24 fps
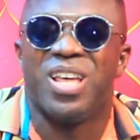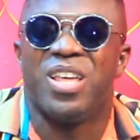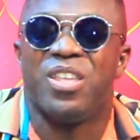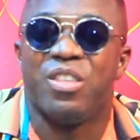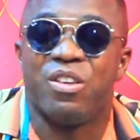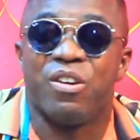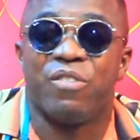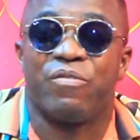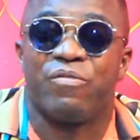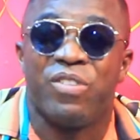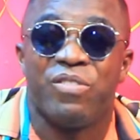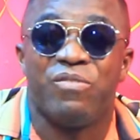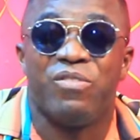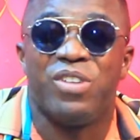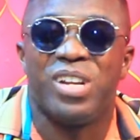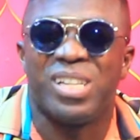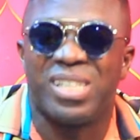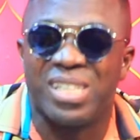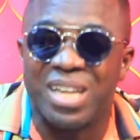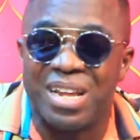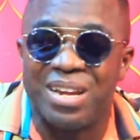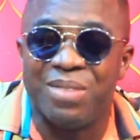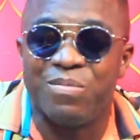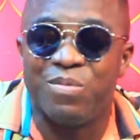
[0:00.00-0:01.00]
your favorite
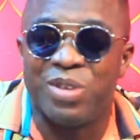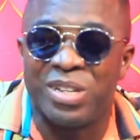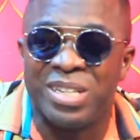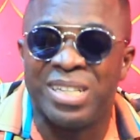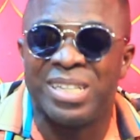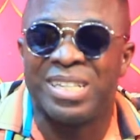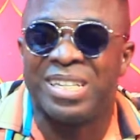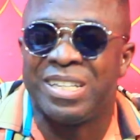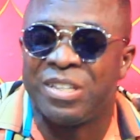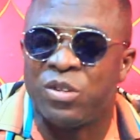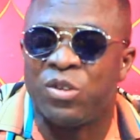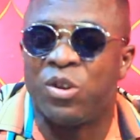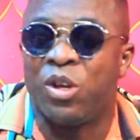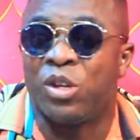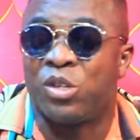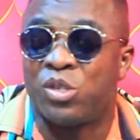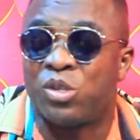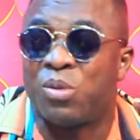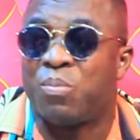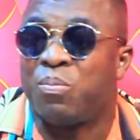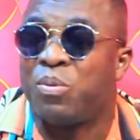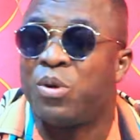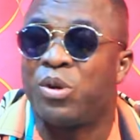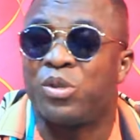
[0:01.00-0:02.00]
celebrity did not
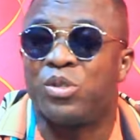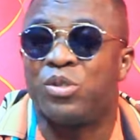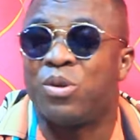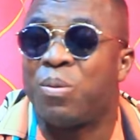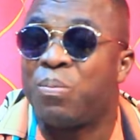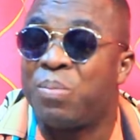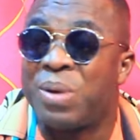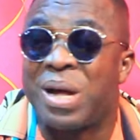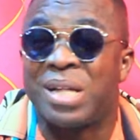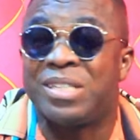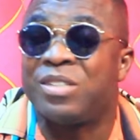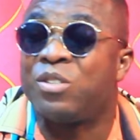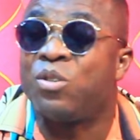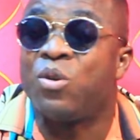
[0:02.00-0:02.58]
support your party.